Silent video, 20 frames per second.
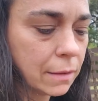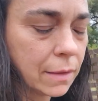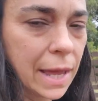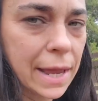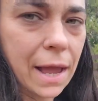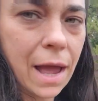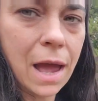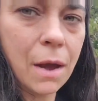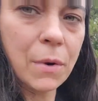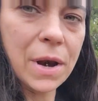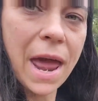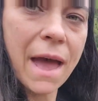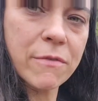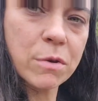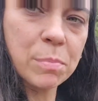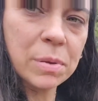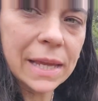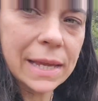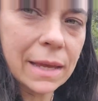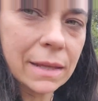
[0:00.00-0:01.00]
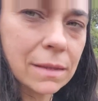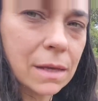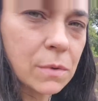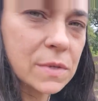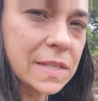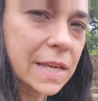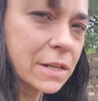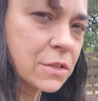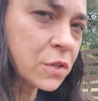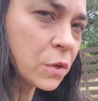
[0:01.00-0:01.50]
like I would have a plant that
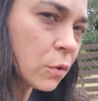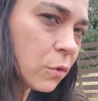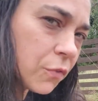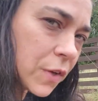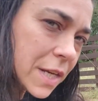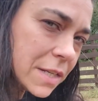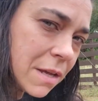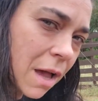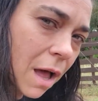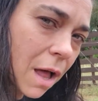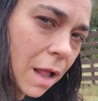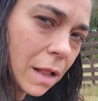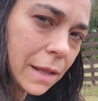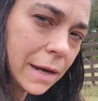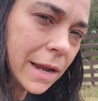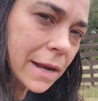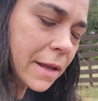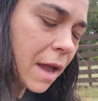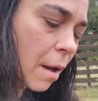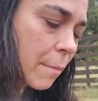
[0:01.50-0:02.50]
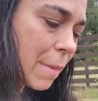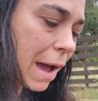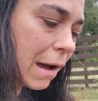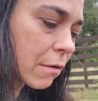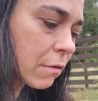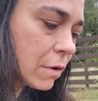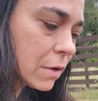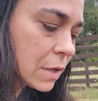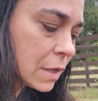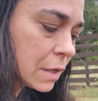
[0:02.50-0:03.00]
was like two feet tall and I'd come
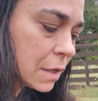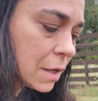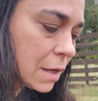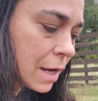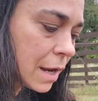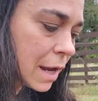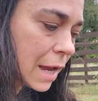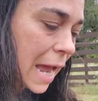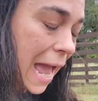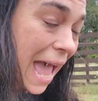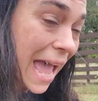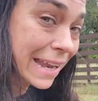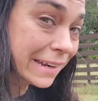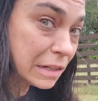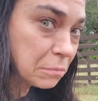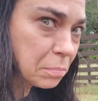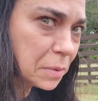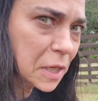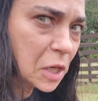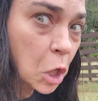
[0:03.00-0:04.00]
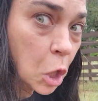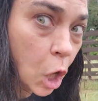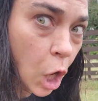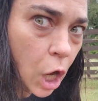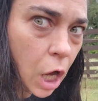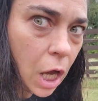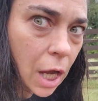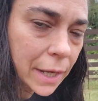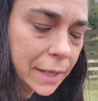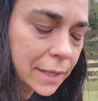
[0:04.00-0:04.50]
out and it'd be
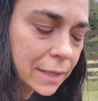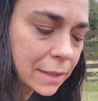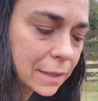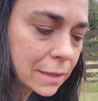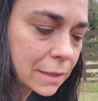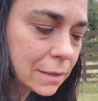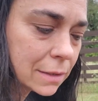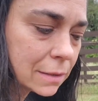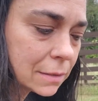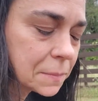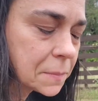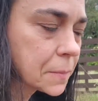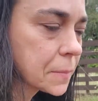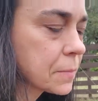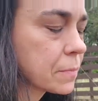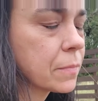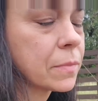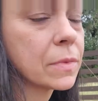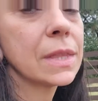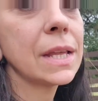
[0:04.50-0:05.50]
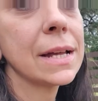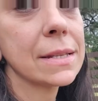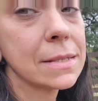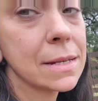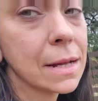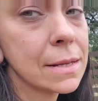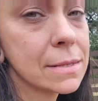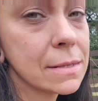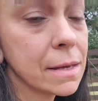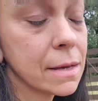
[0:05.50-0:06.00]
gone. That's
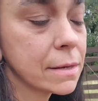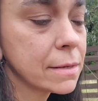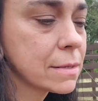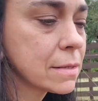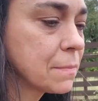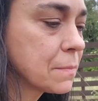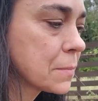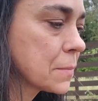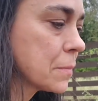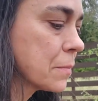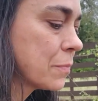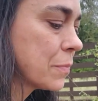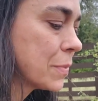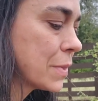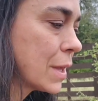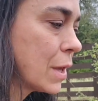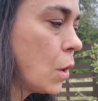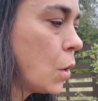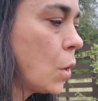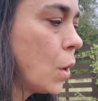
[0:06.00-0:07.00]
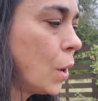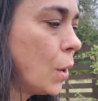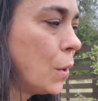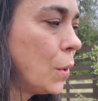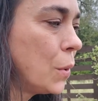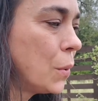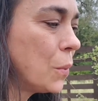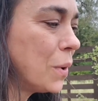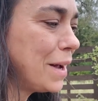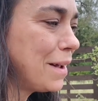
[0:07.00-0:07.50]
not slugs.
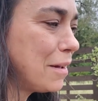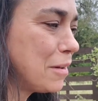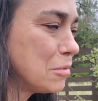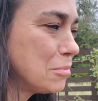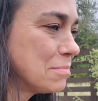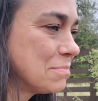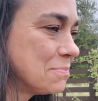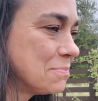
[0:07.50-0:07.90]
Well,